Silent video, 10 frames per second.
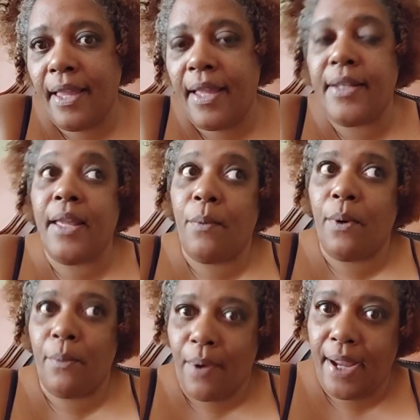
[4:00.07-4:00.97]
and they
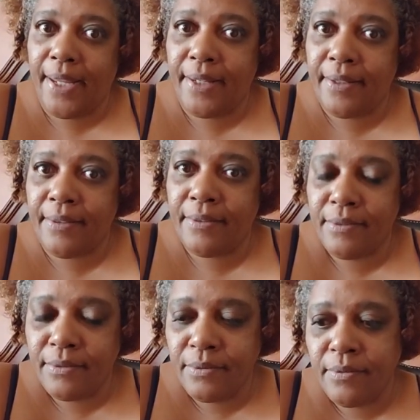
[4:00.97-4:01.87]
were white.
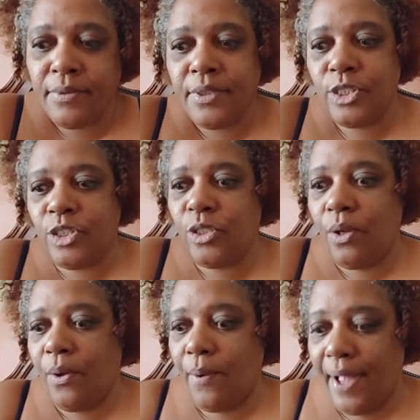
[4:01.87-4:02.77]

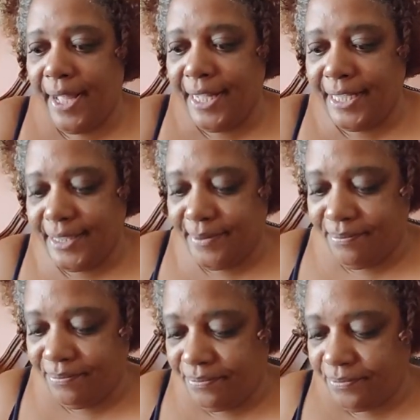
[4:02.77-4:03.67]
So um